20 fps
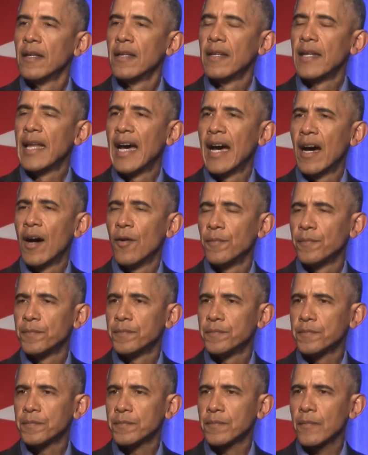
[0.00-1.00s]
Now,
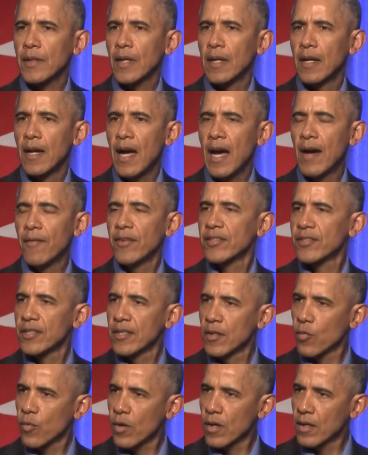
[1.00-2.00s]

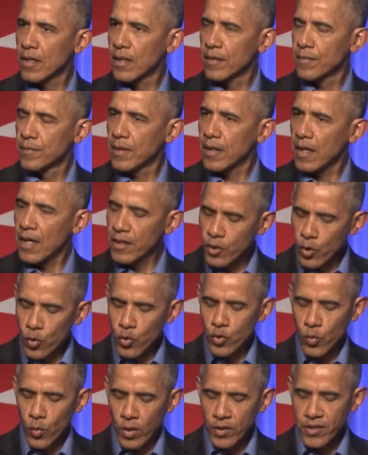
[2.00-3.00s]
obviously, we're in an
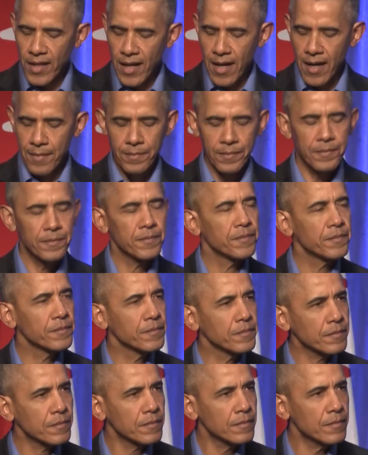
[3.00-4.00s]
unusual time
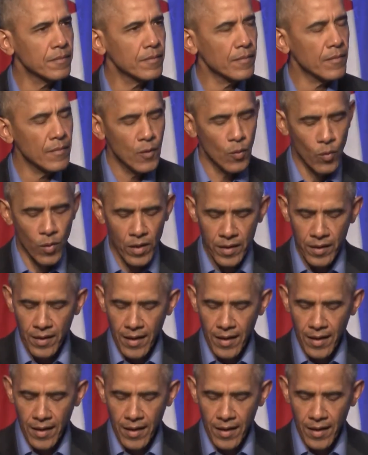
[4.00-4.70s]
where the